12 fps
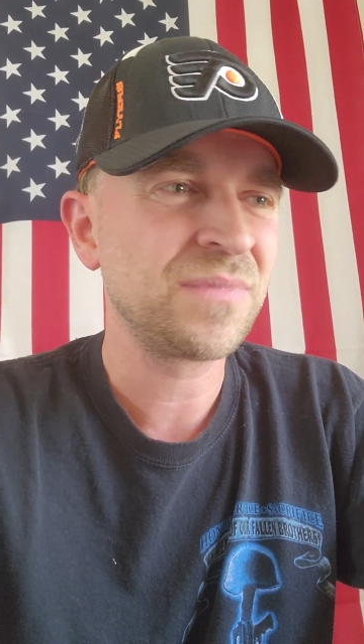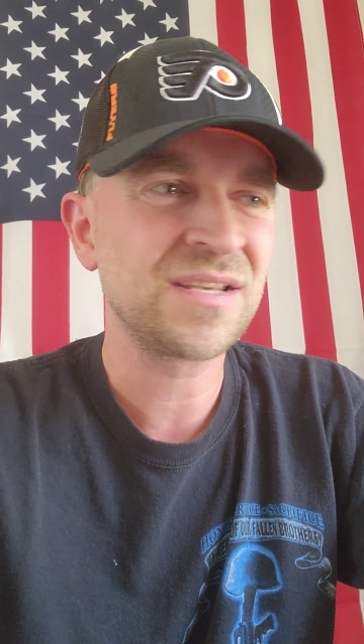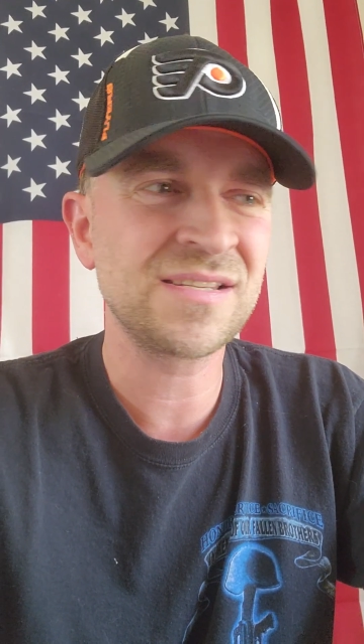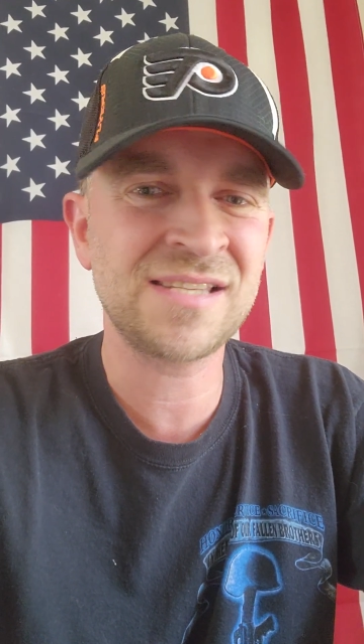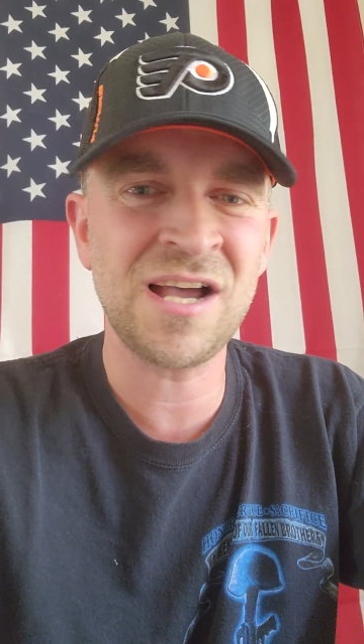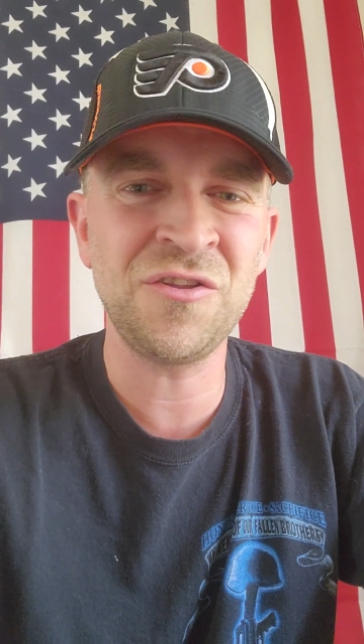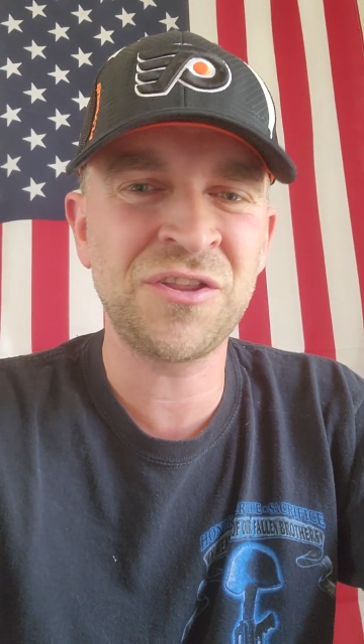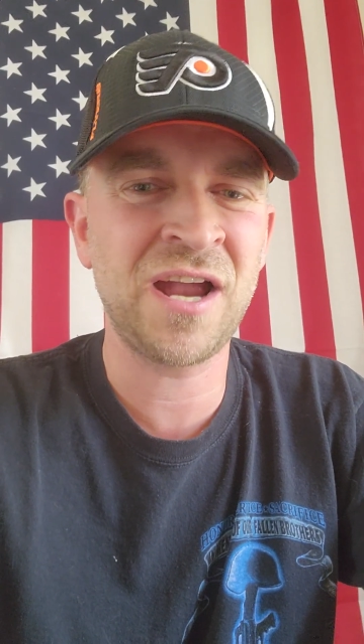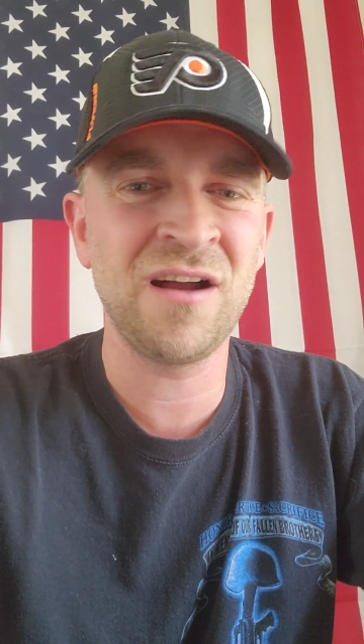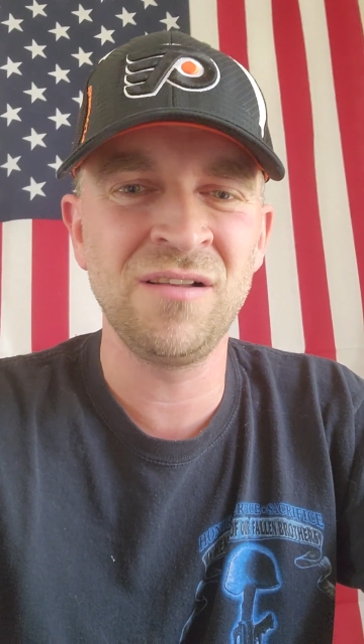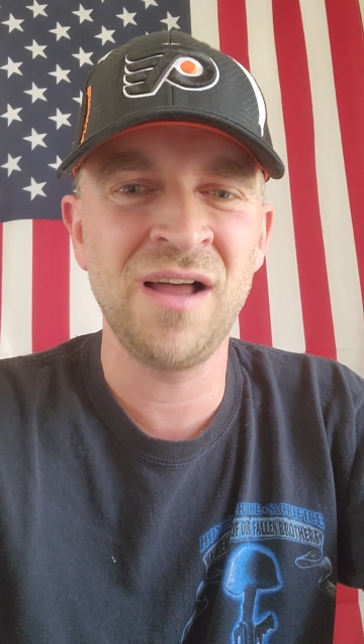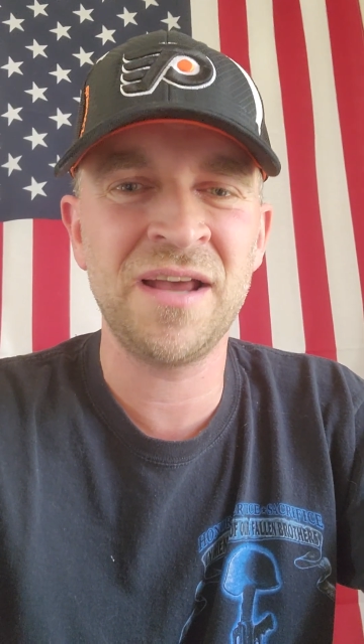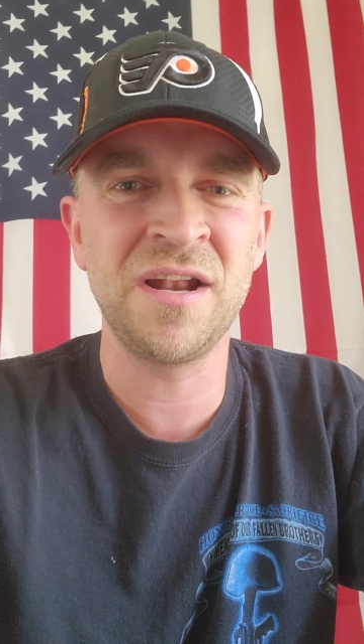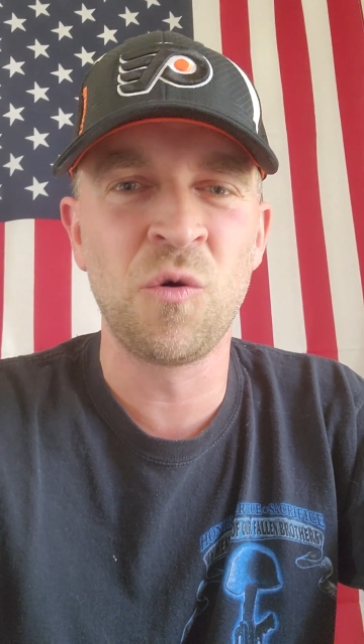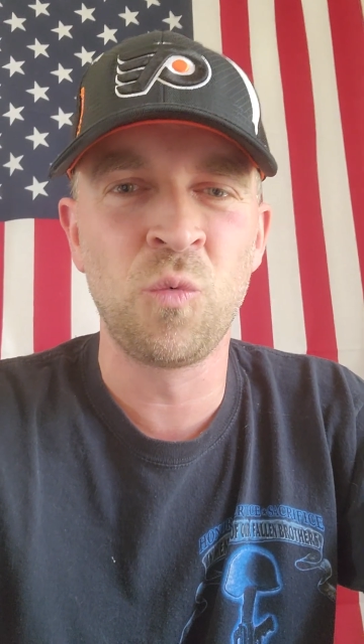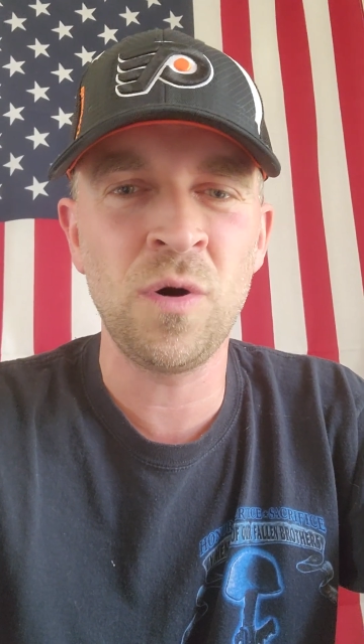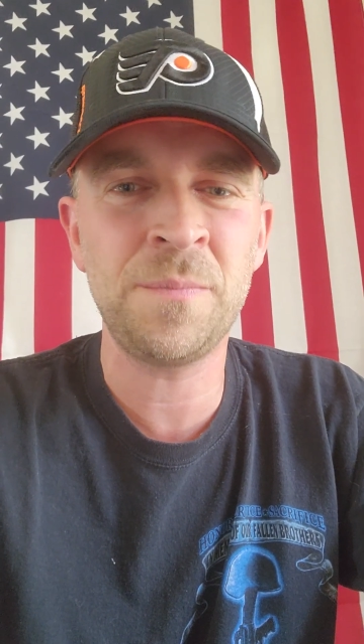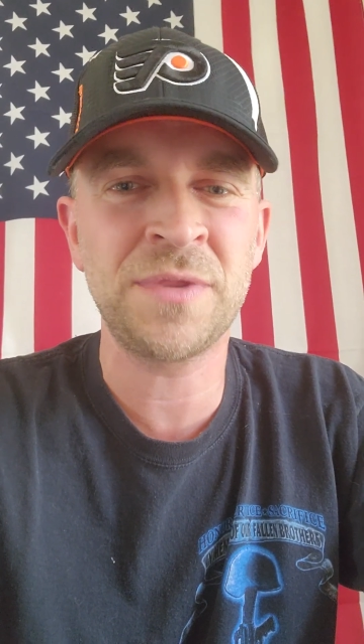South Carolina
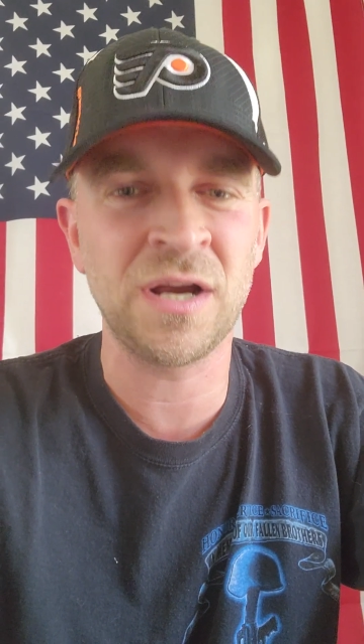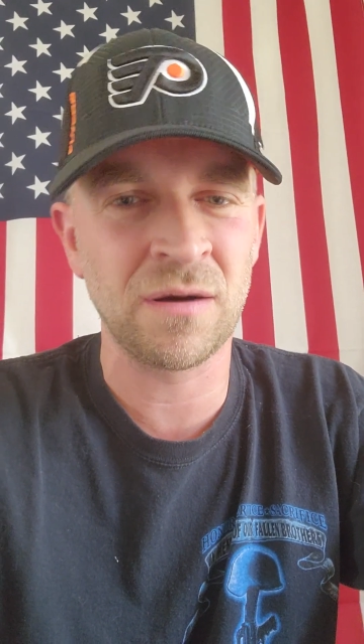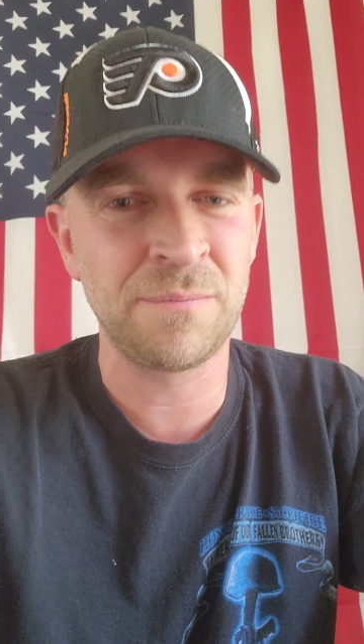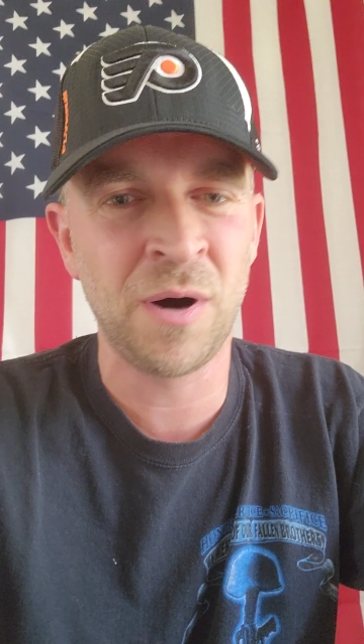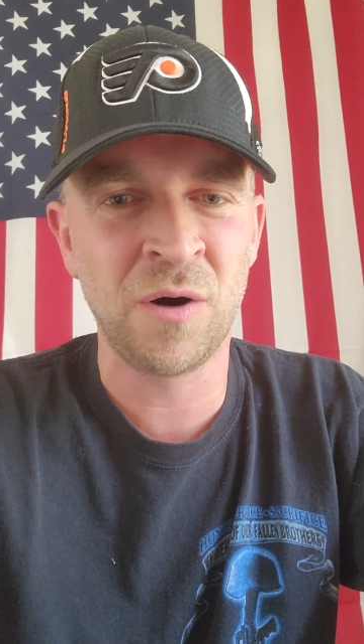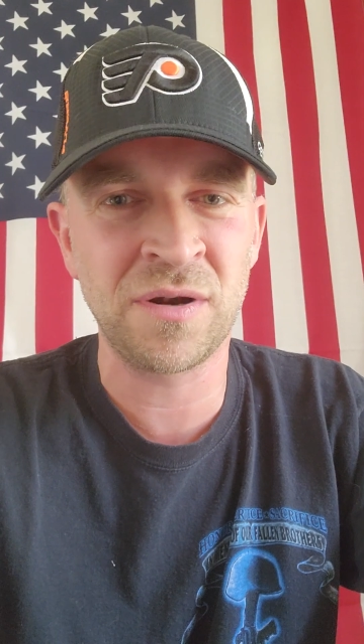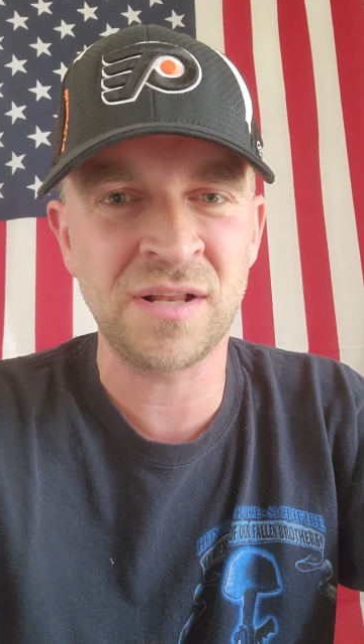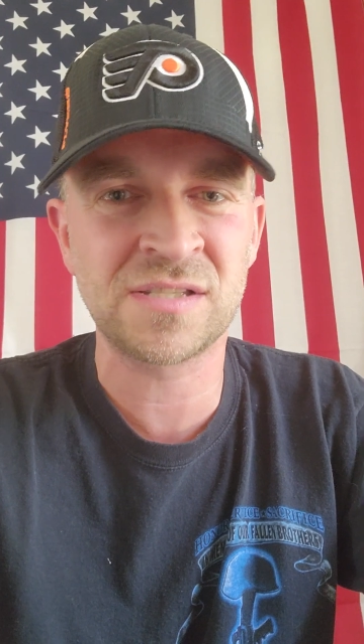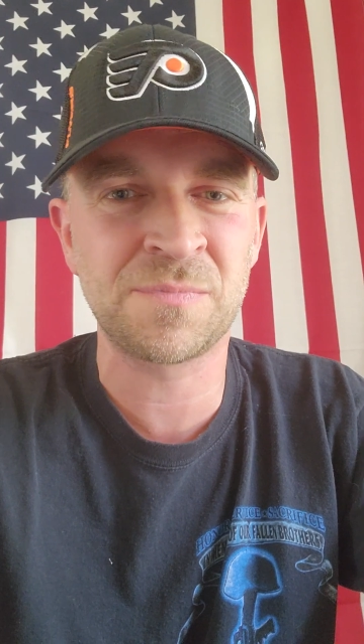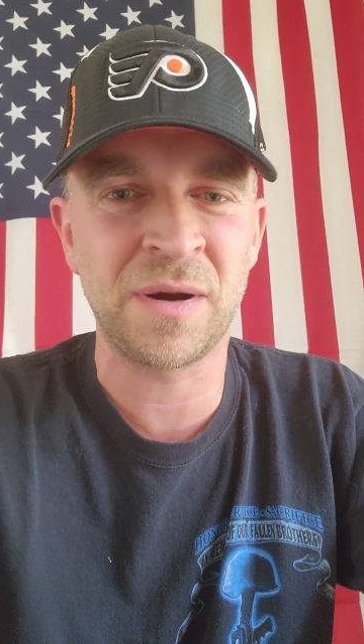whooped their opponents